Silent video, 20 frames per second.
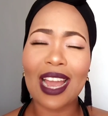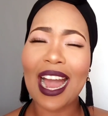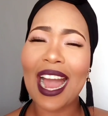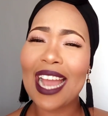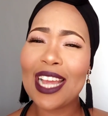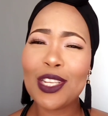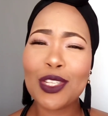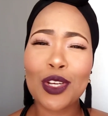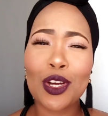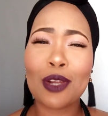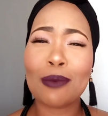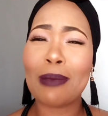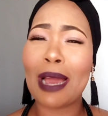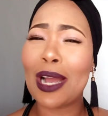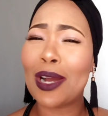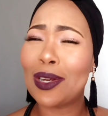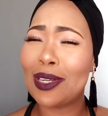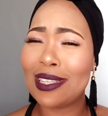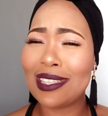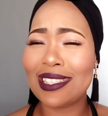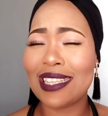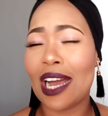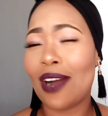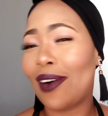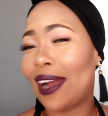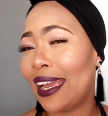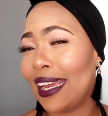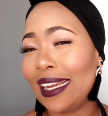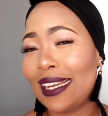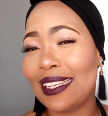I taught my colleagues how
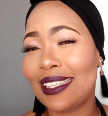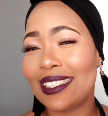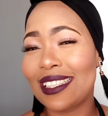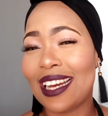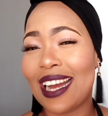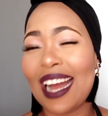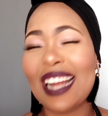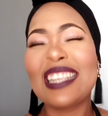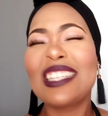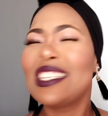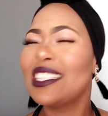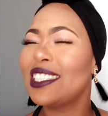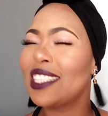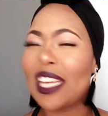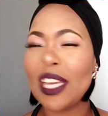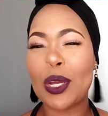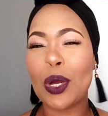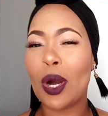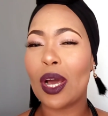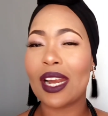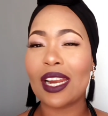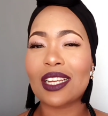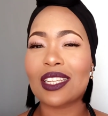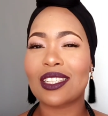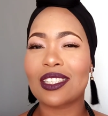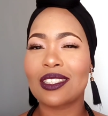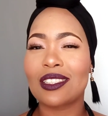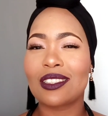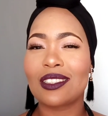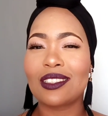I eat until they got it.
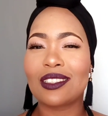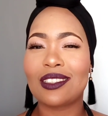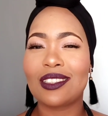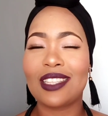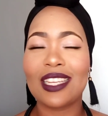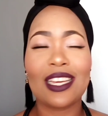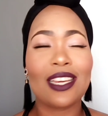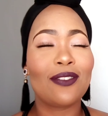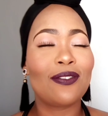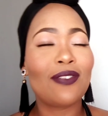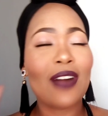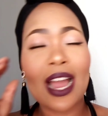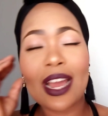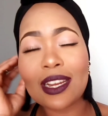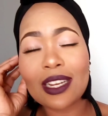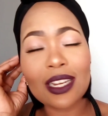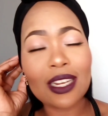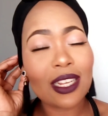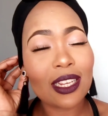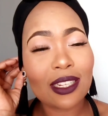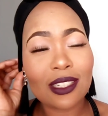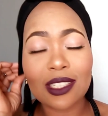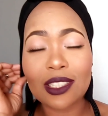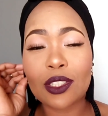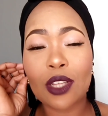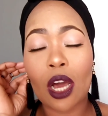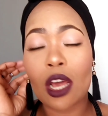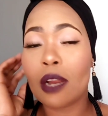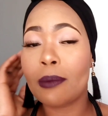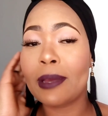They finally
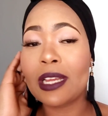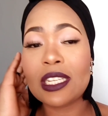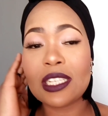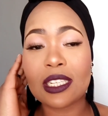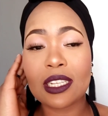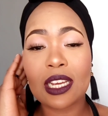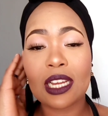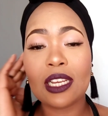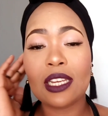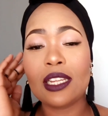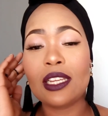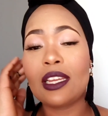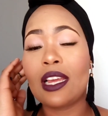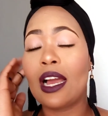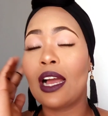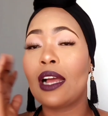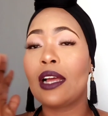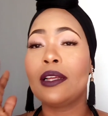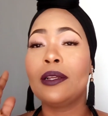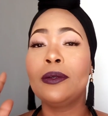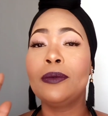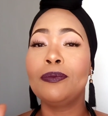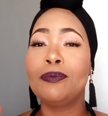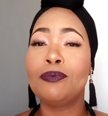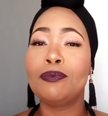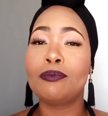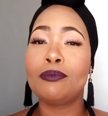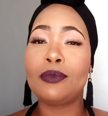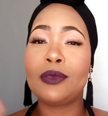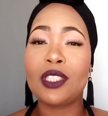just automatically uh,
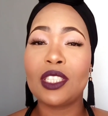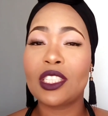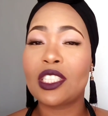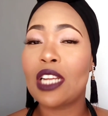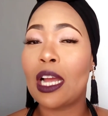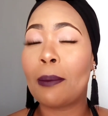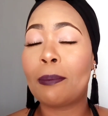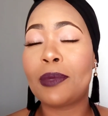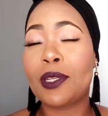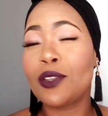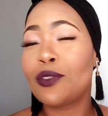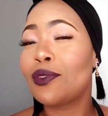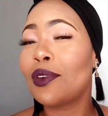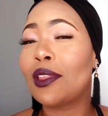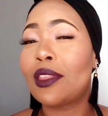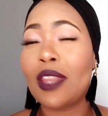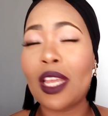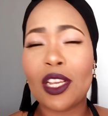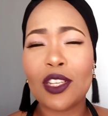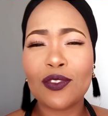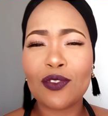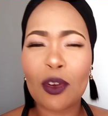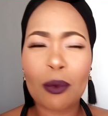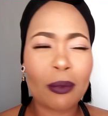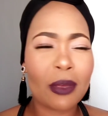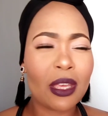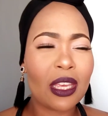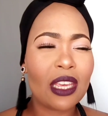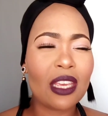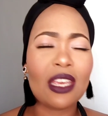dish up different things for
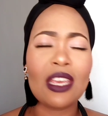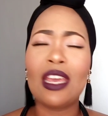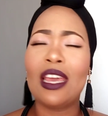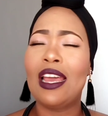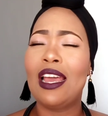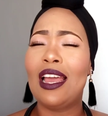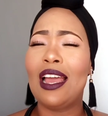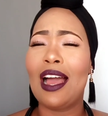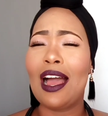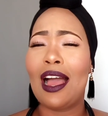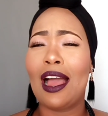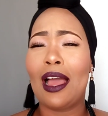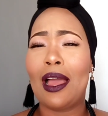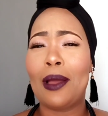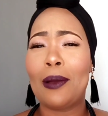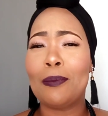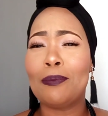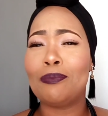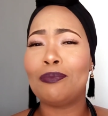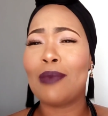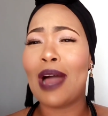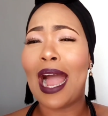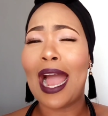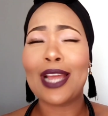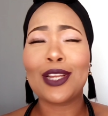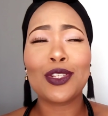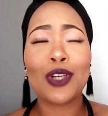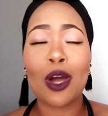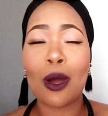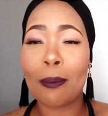me. Um,
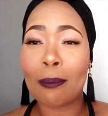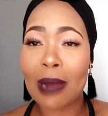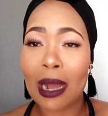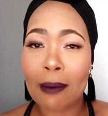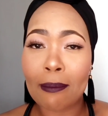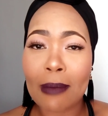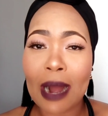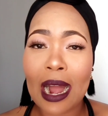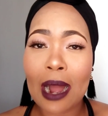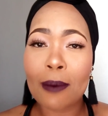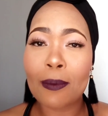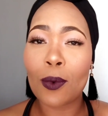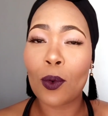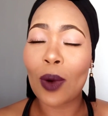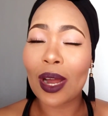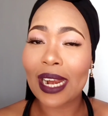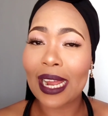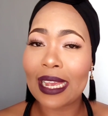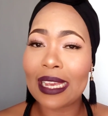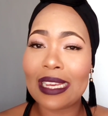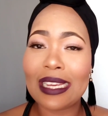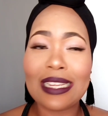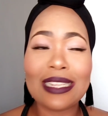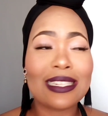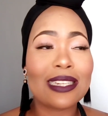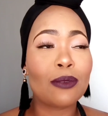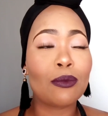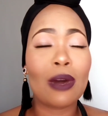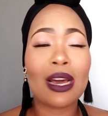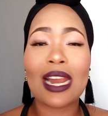I taught my mom what I
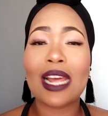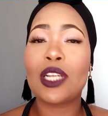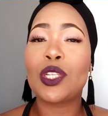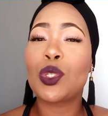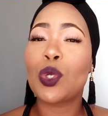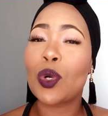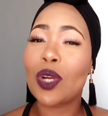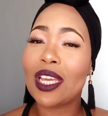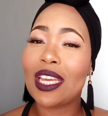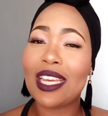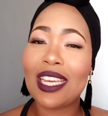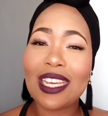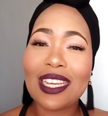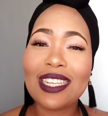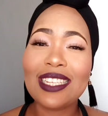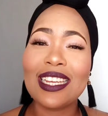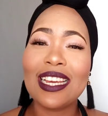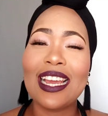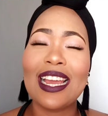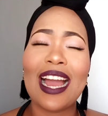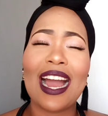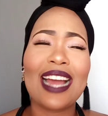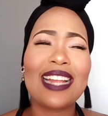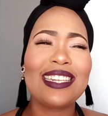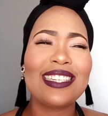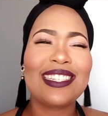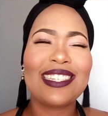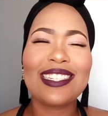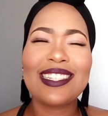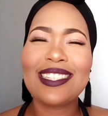eat and what I don't eat
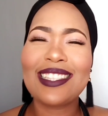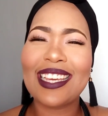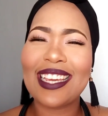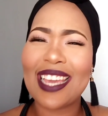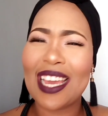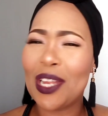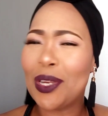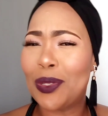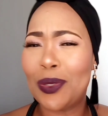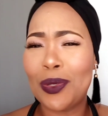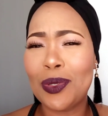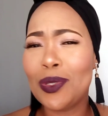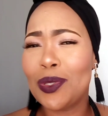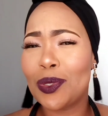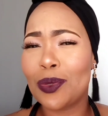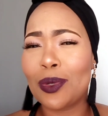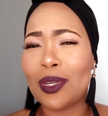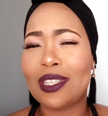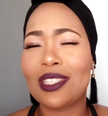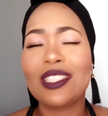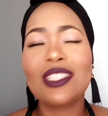until they get used to it.